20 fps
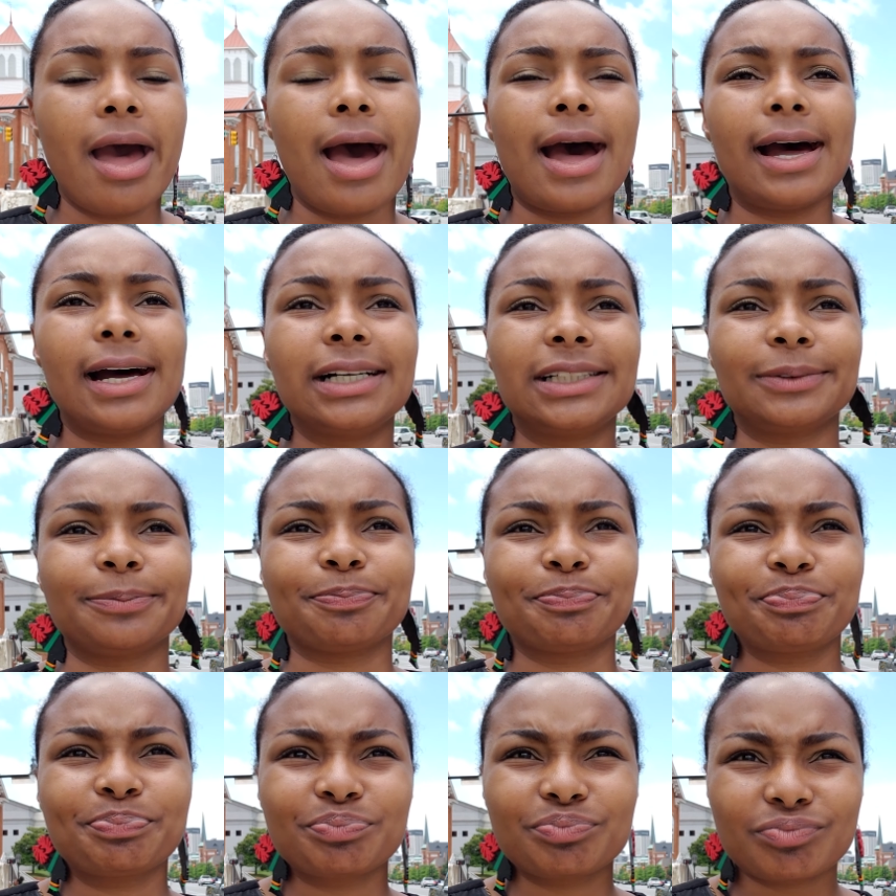
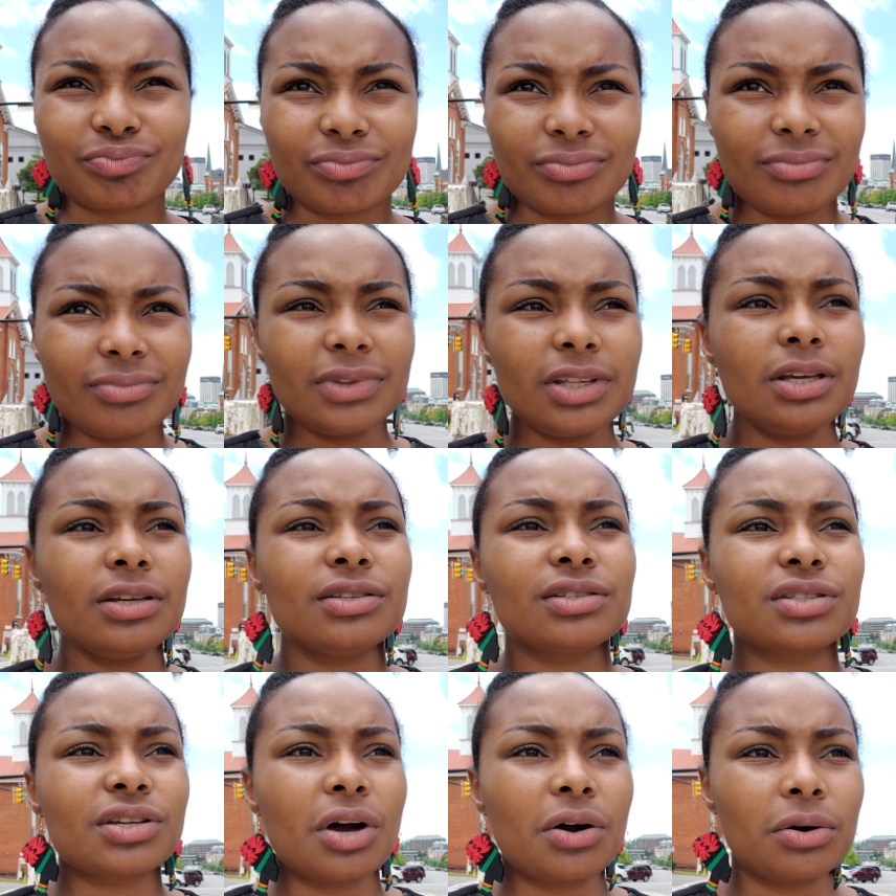Um,
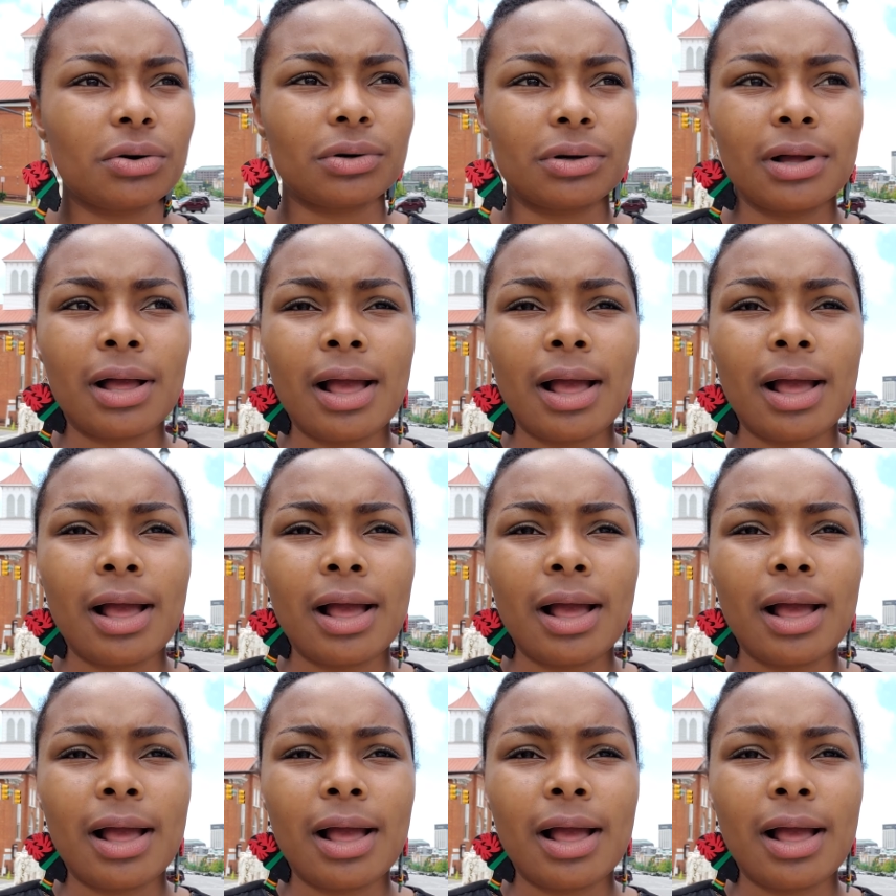so